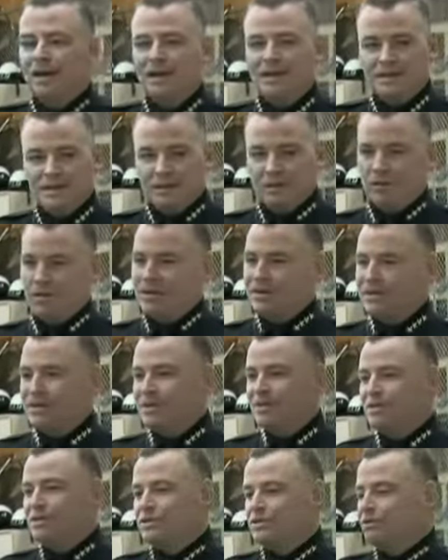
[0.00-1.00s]

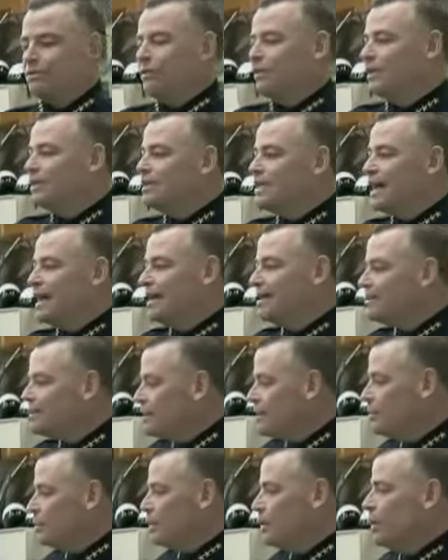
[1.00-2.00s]
It's certainly a task
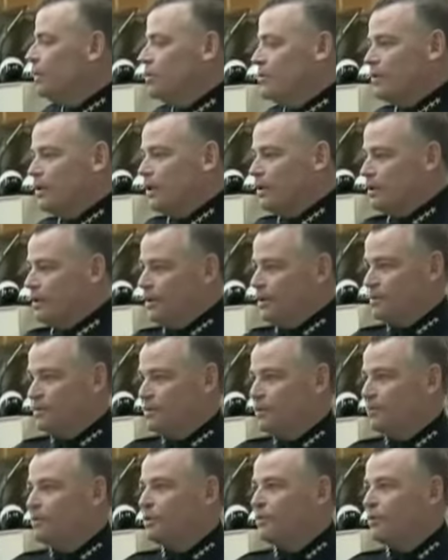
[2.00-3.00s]
keeping all the marked
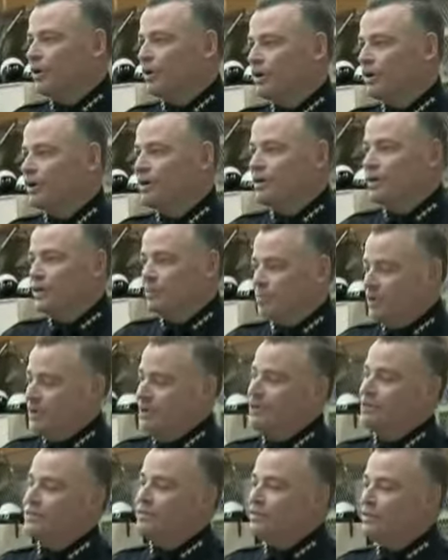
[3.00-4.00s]
cars up and running
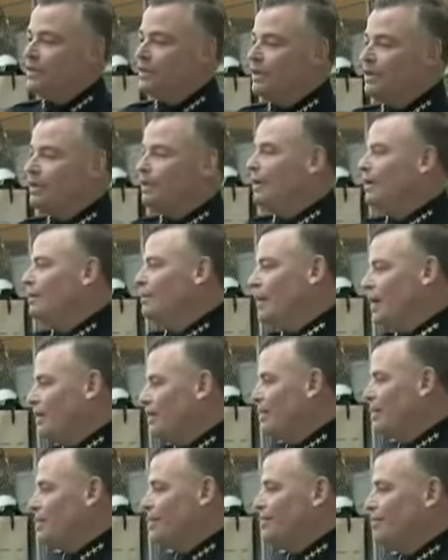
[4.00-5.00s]
because of the
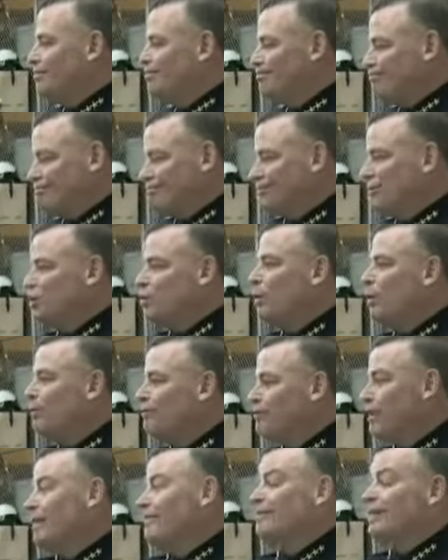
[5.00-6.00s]

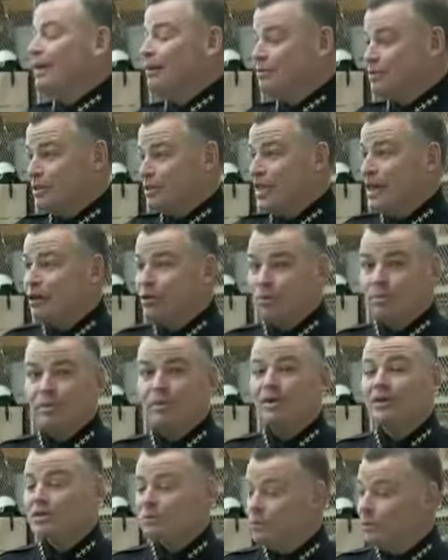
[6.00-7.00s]
$25,000
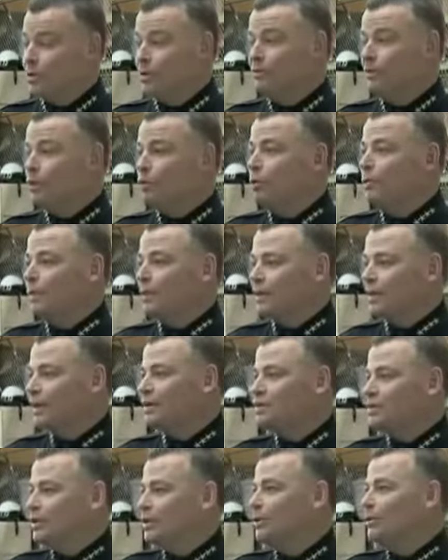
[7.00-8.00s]
plus worth of equipment that
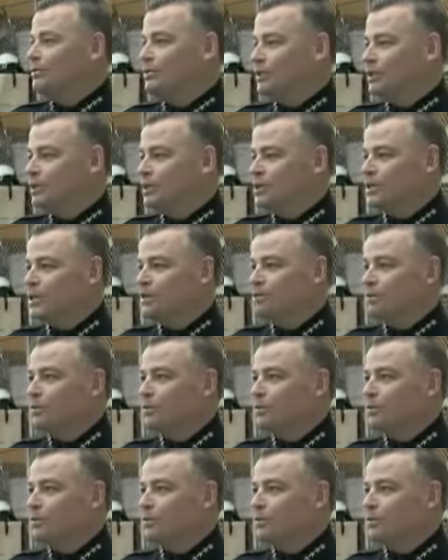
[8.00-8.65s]
actually goes into each and